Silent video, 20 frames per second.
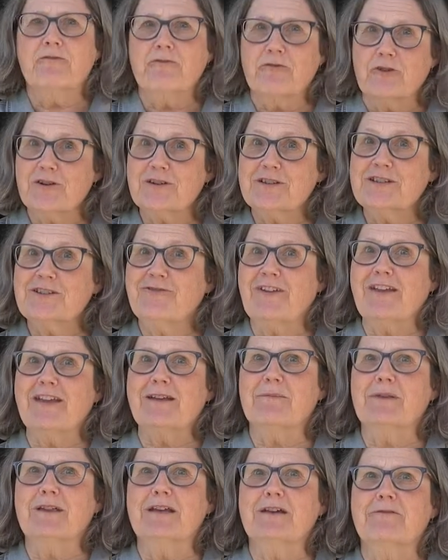to
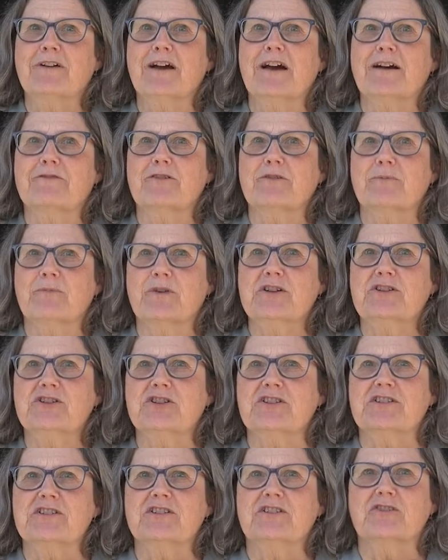reach into small
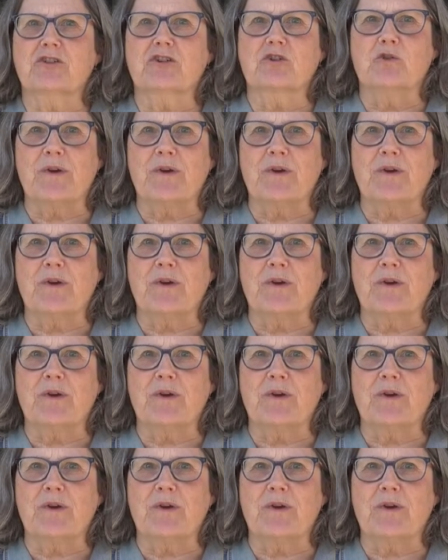towns